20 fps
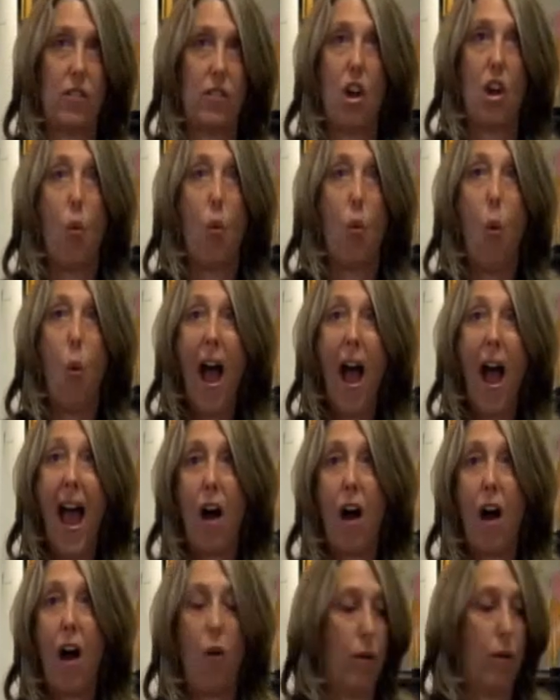
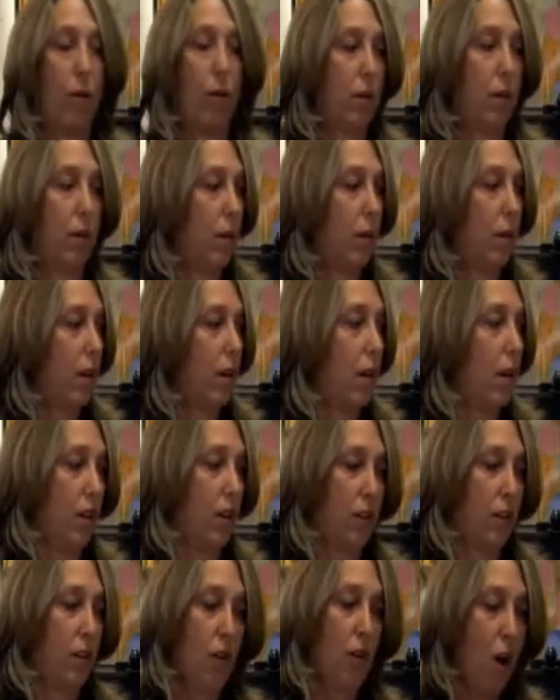Wow,
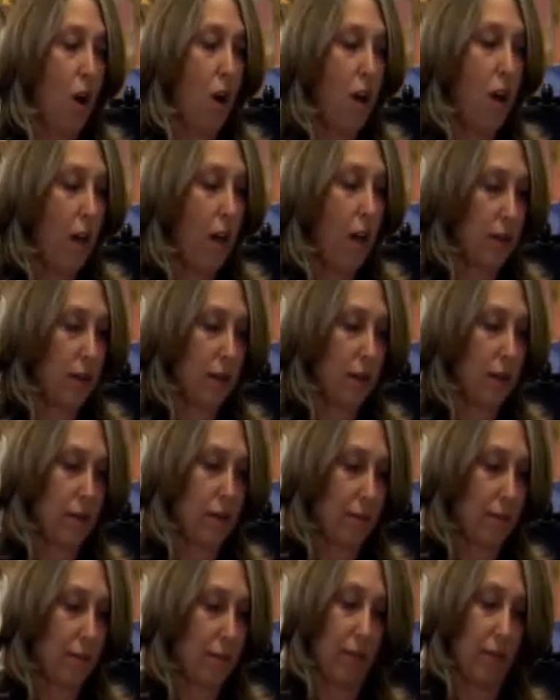you all
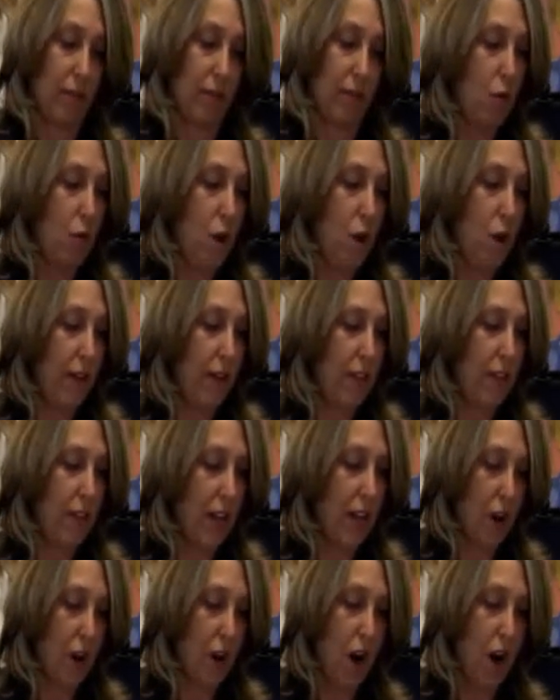have done
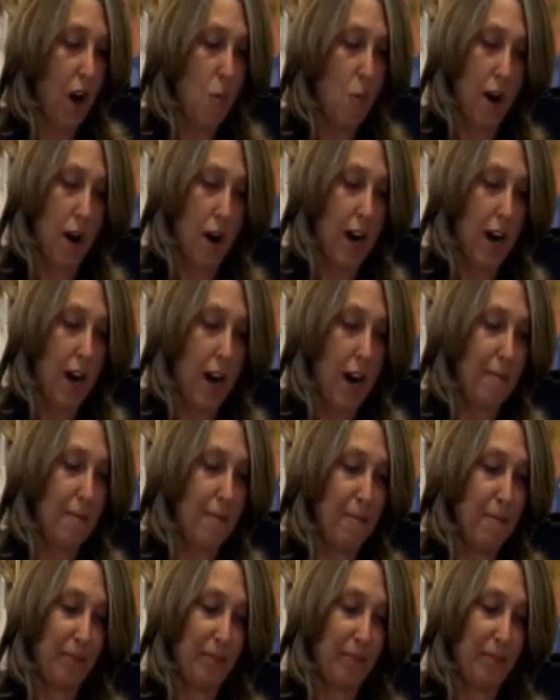your homework. I